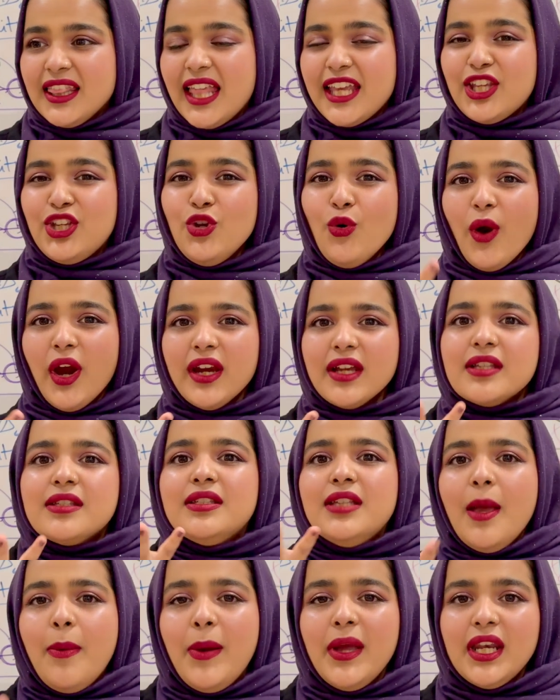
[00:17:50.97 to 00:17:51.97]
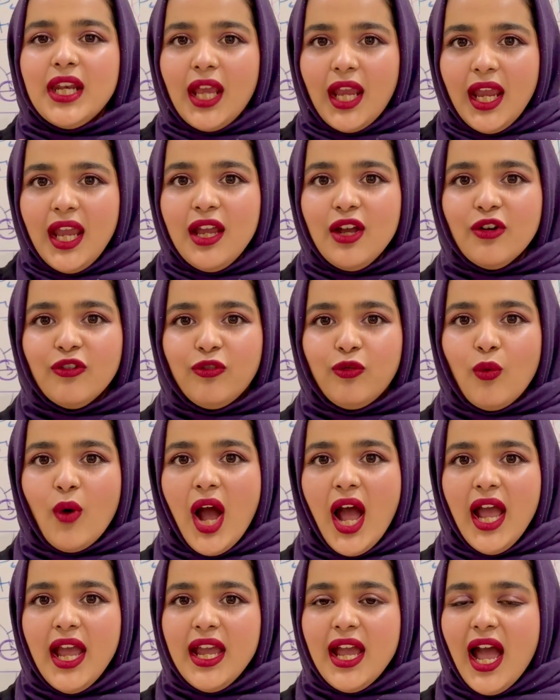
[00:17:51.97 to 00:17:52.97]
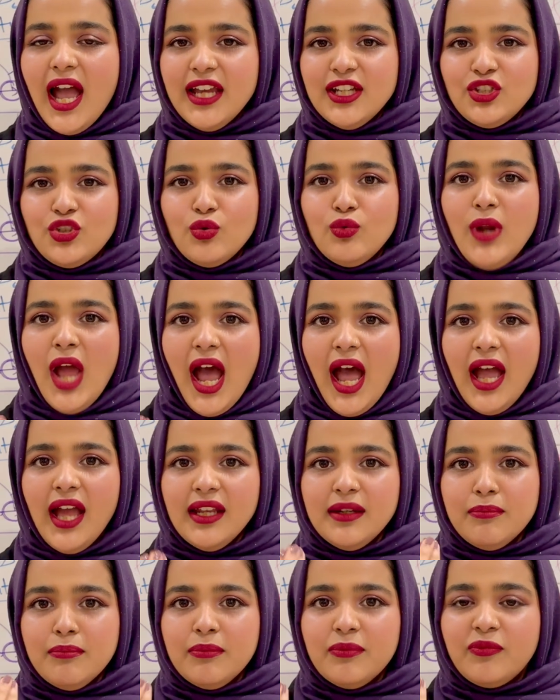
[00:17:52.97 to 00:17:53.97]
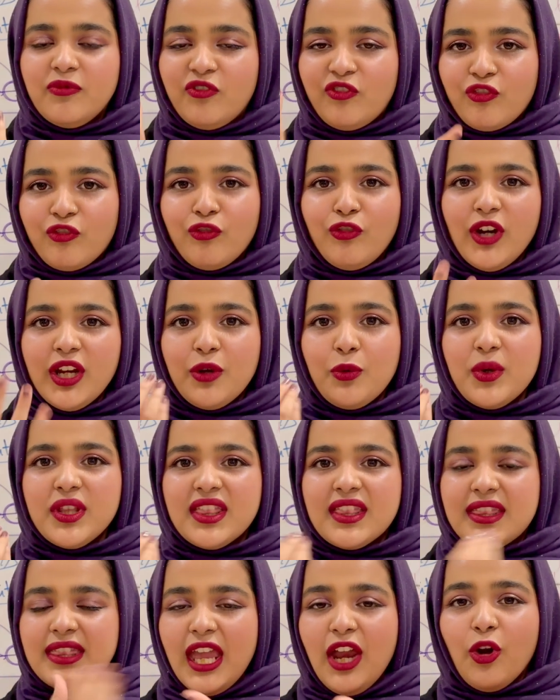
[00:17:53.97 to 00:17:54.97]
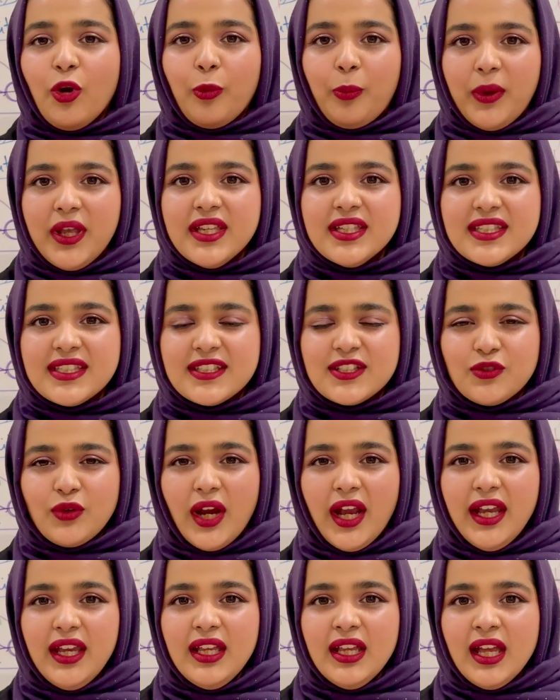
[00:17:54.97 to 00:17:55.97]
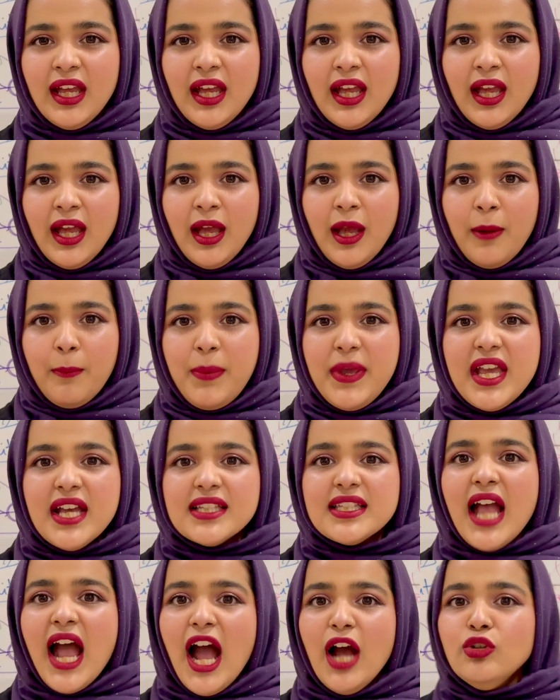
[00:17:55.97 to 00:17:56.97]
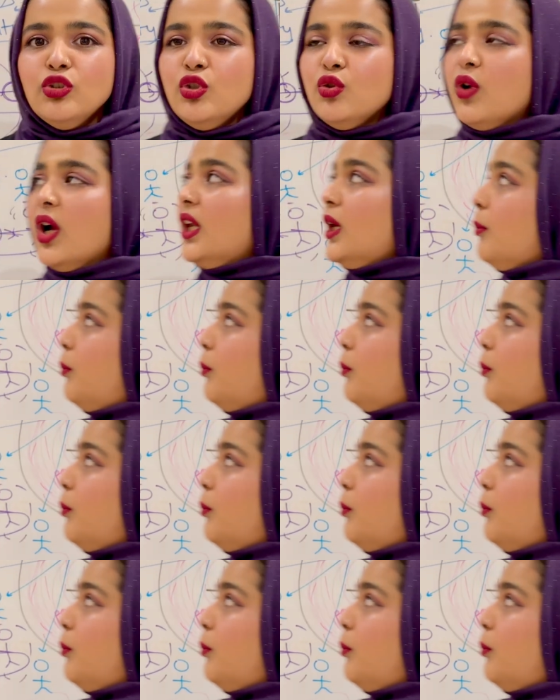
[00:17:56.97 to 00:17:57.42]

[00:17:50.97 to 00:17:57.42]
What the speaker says: you are exhibit A of why I do not frick with therapists, right? Because how you gonna